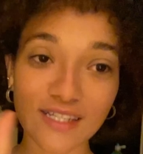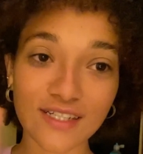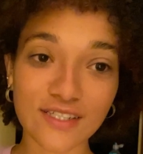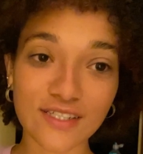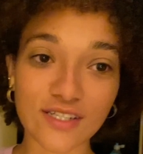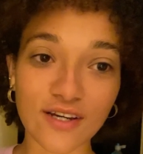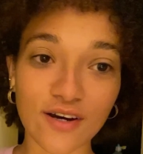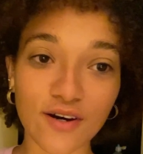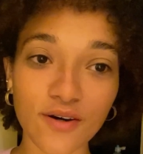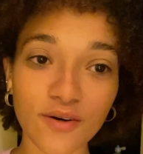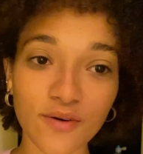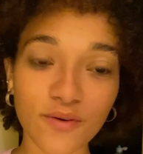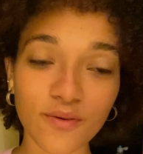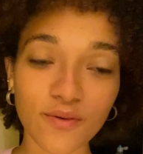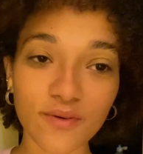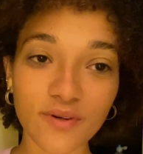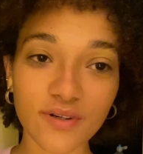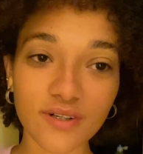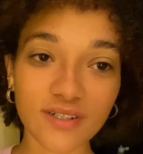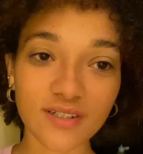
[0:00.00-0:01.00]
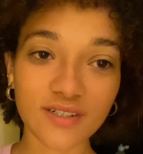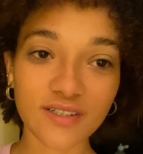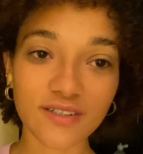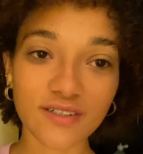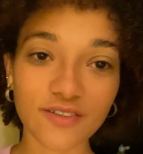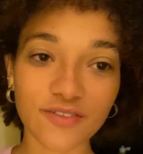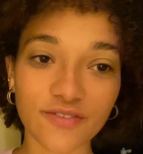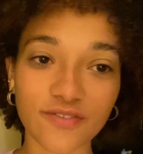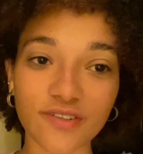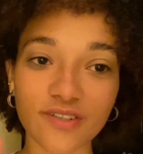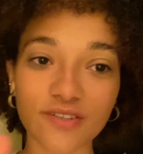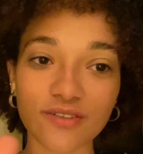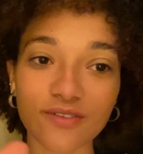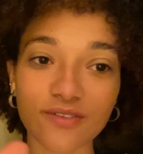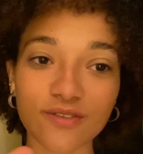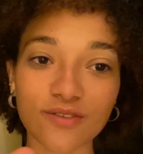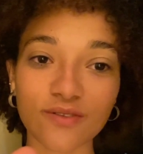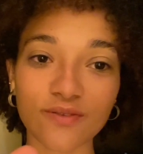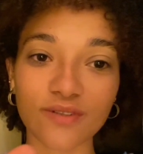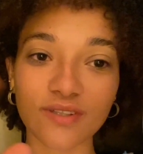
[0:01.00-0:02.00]
dough
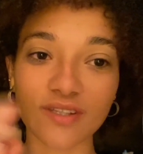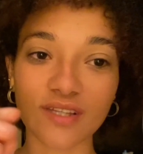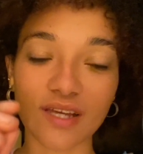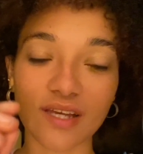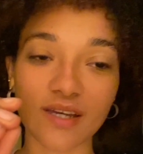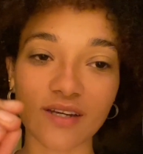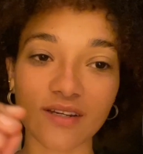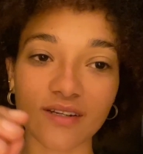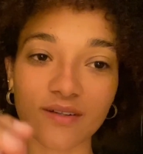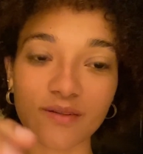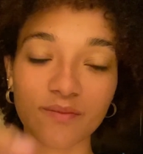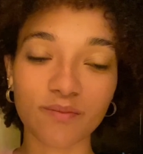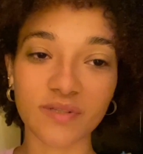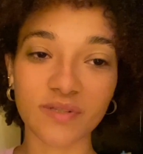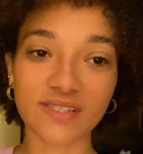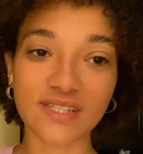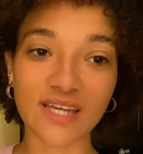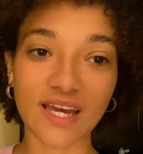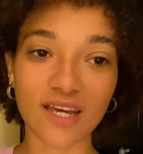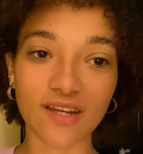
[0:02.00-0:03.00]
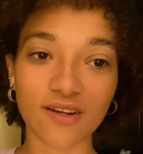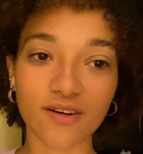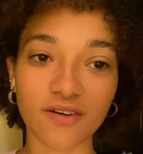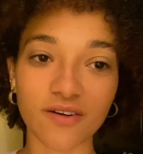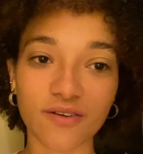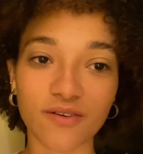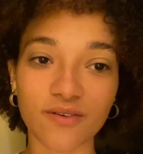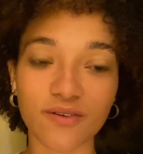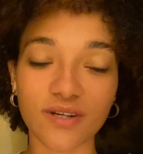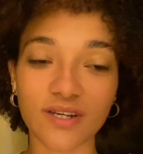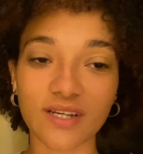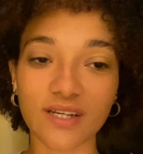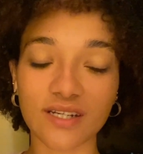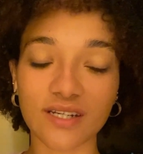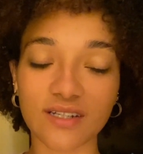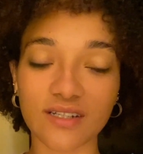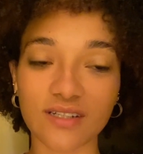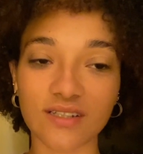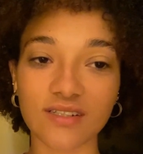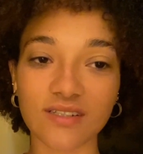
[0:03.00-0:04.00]
filled with like potato
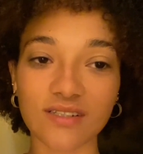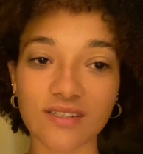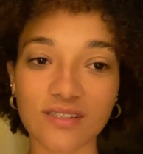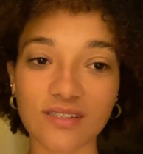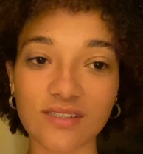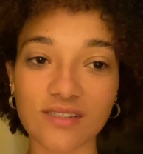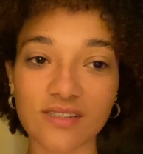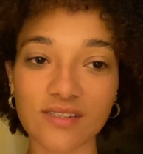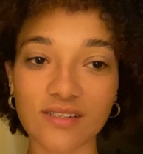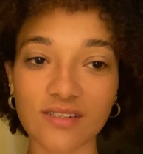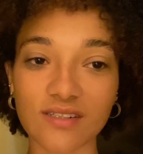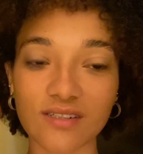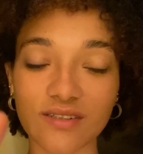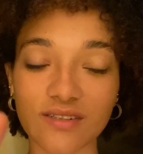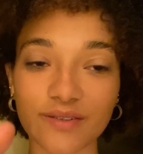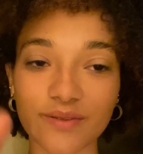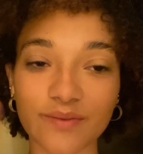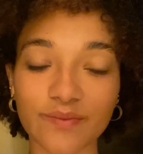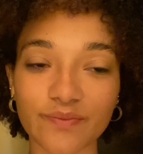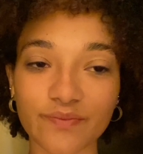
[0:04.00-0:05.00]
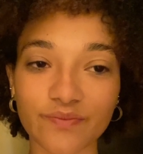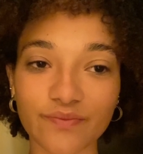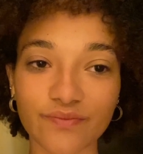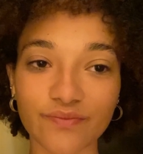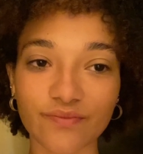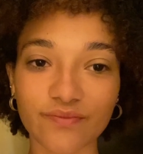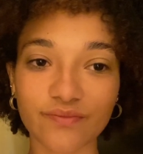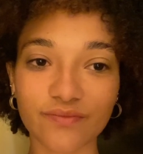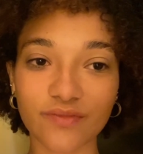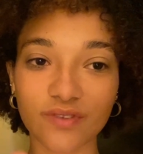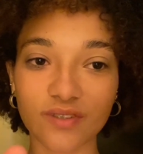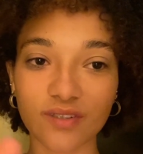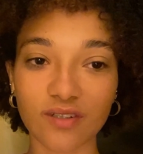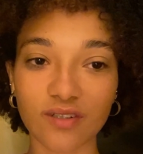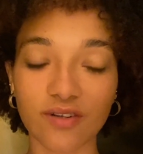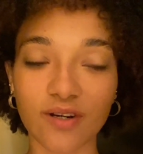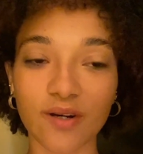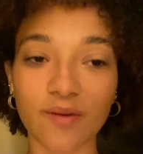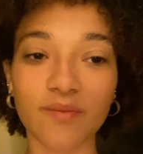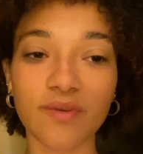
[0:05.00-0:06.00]
and
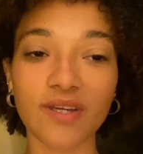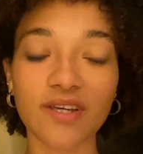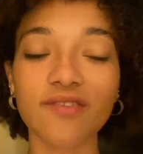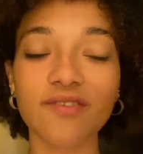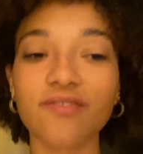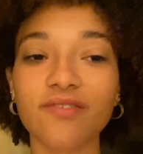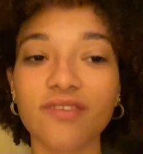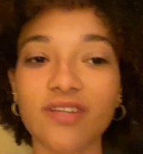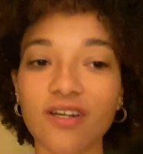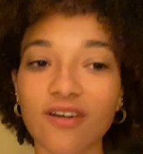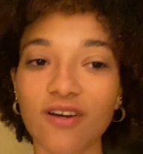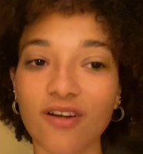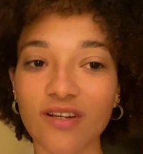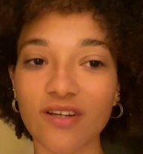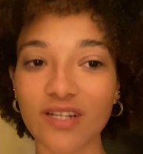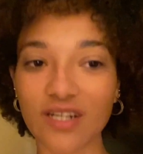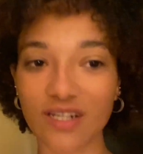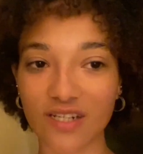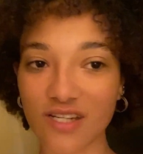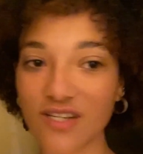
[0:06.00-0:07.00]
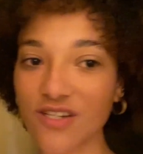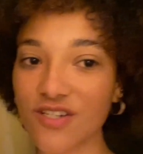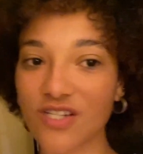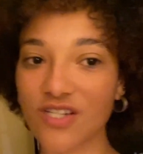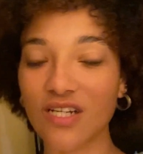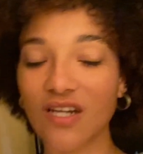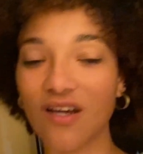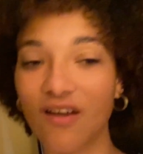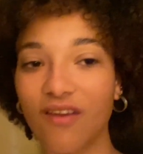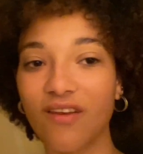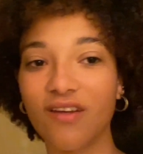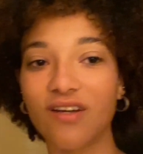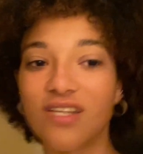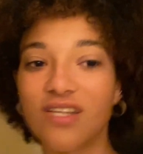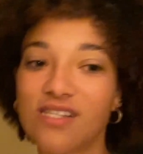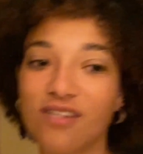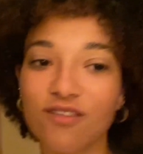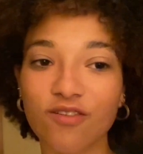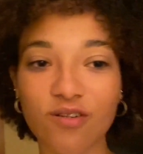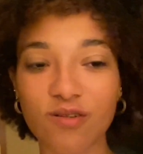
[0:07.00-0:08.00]
ground beef. They call it an enchilada. It's
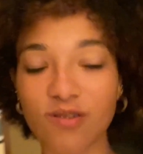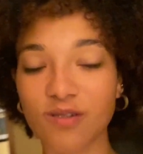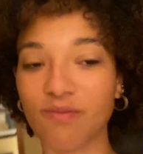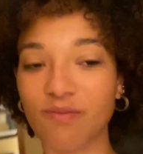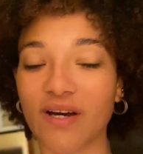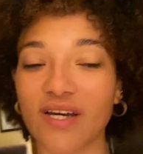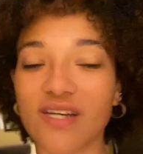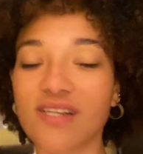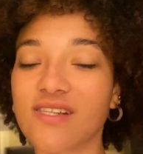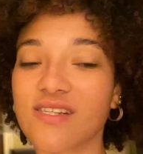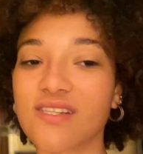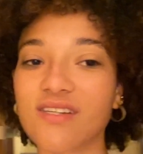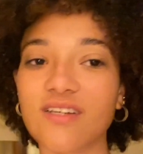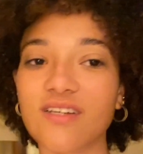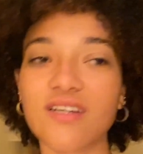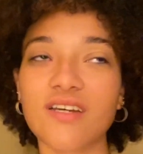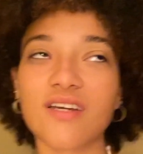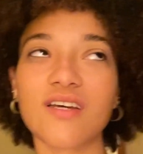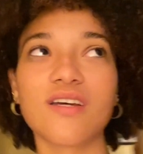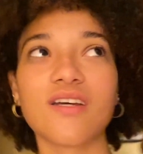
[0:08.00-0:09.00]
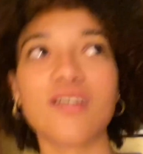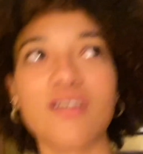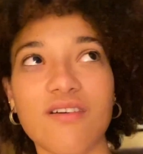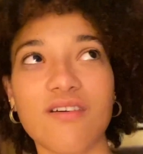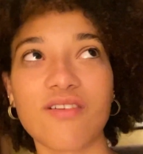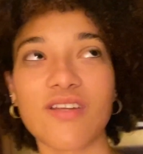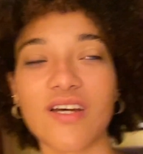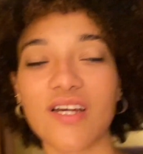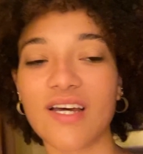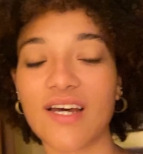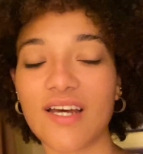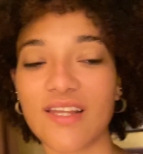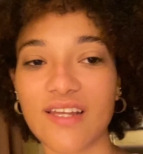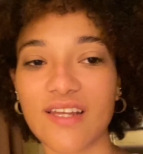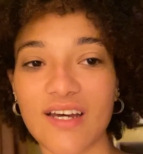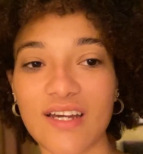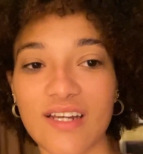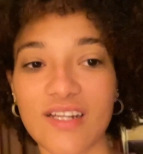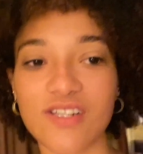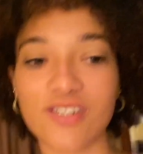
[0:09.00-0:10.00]
a little spicy. I had
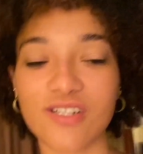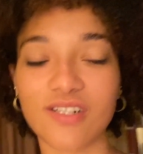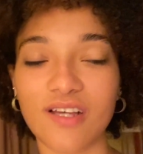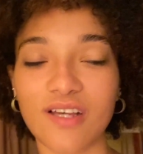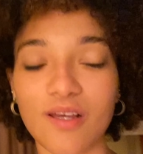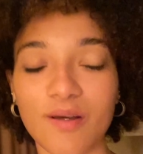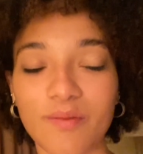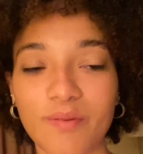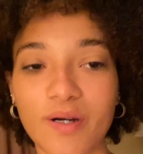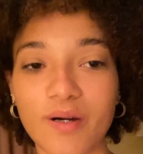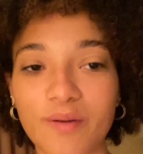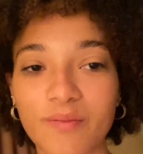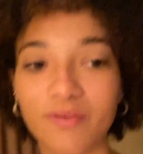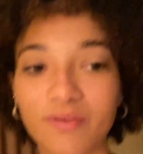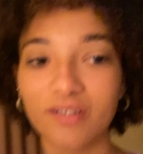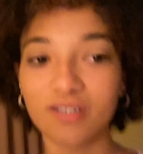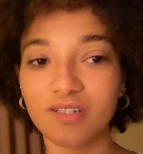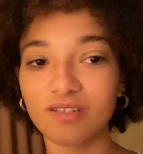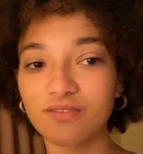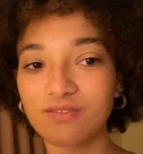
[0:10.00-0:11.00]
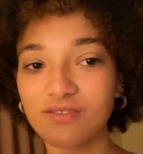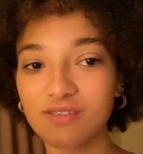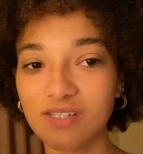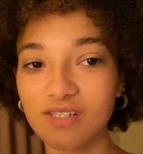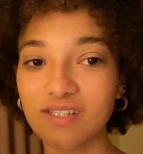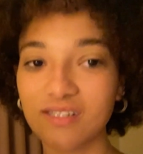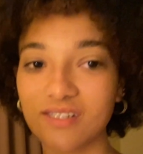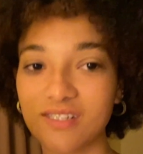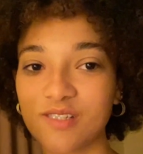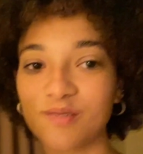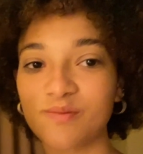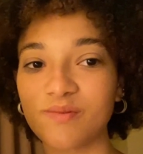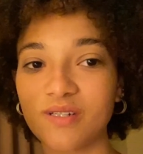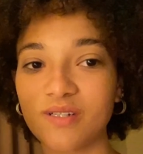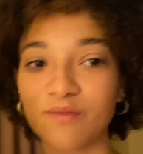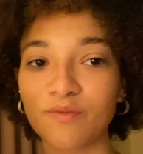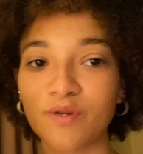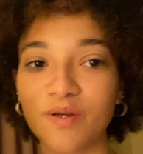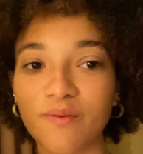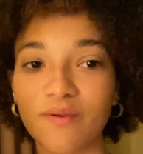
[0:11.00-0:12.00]
that enchilada papa. It was like this big
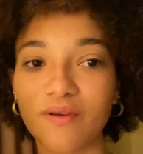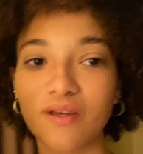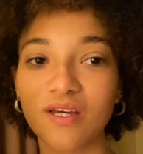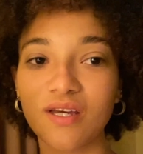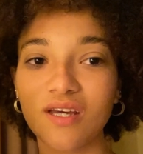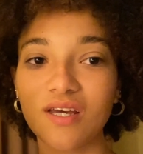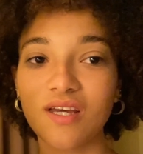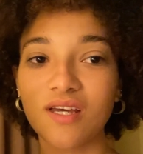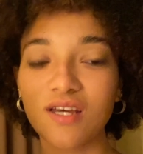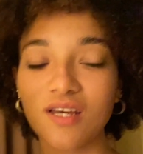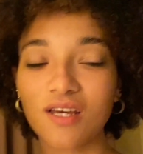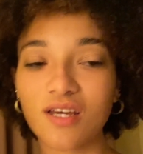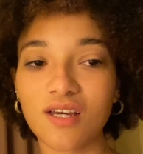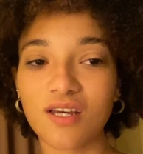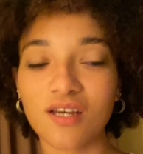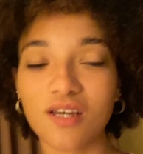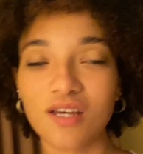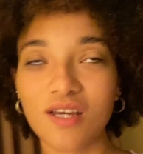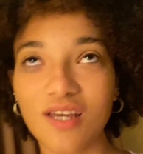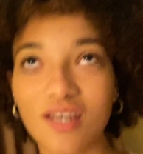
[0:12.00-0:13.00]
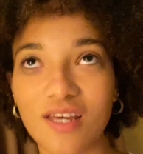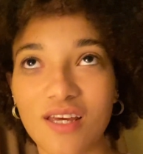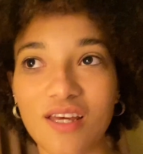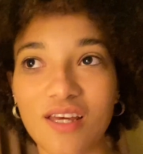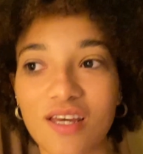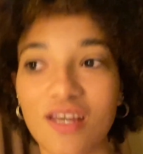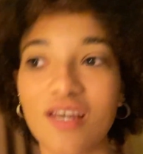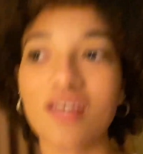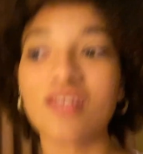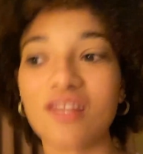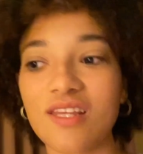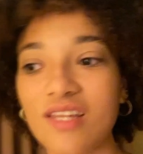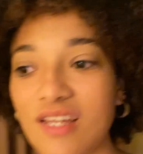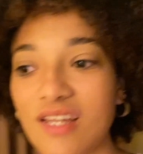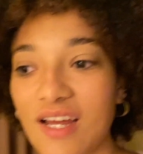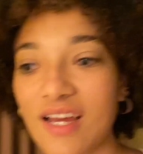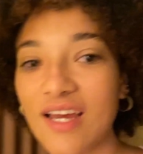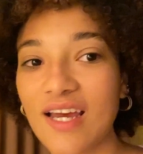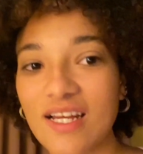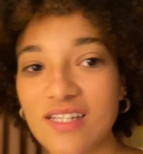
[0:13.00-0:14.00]
maybe. And then
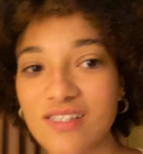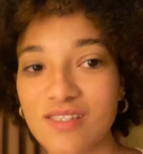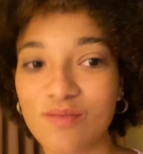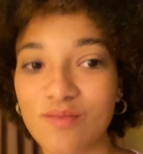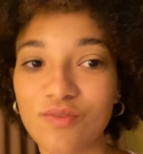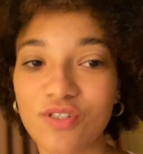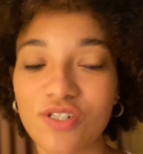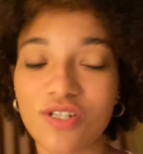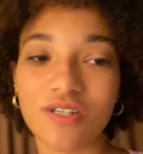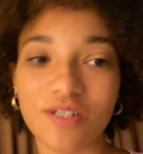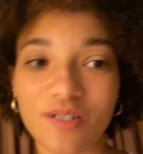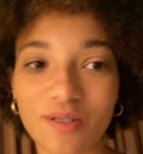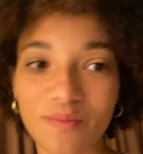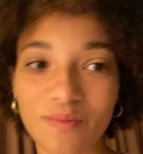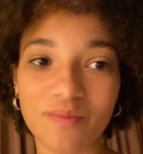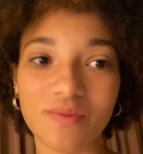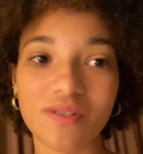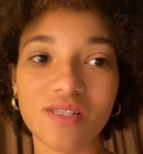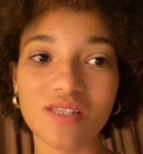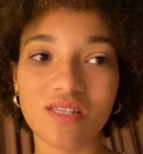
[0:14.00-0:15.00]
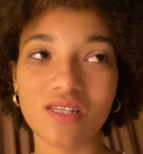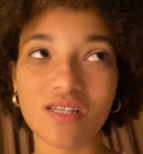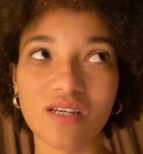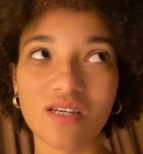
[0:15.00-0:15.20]
I had some chips